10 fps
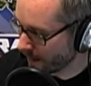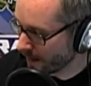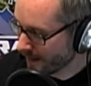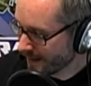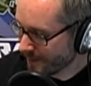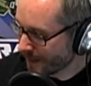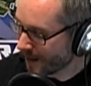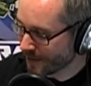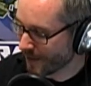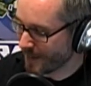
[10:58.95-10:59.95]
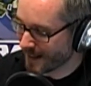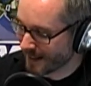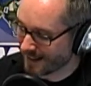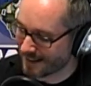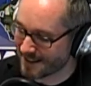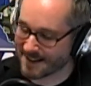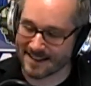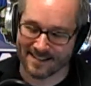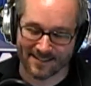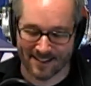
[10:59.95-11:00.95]
But also, I mean, like, it's just
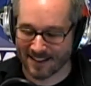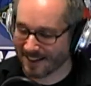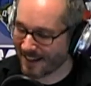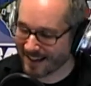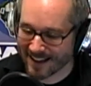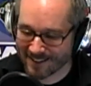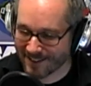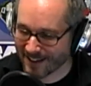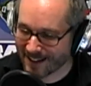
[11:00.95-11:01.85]
the thing that really